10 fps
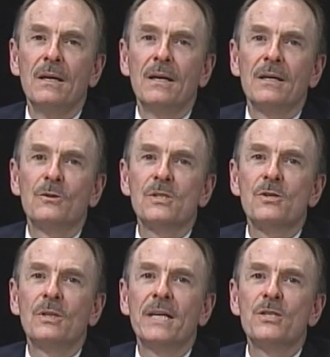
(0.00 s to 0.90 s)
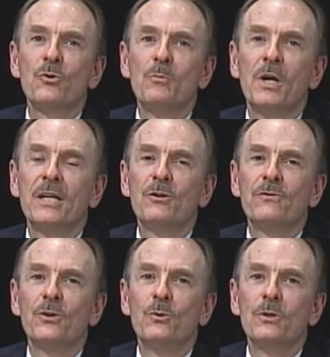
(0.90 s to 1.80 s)
I'd also like to remind our
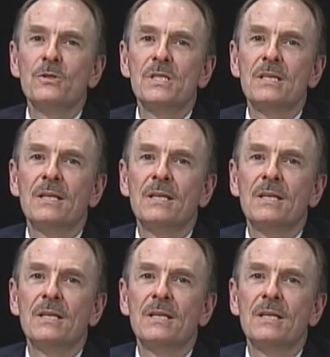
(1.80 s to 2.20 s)
viewers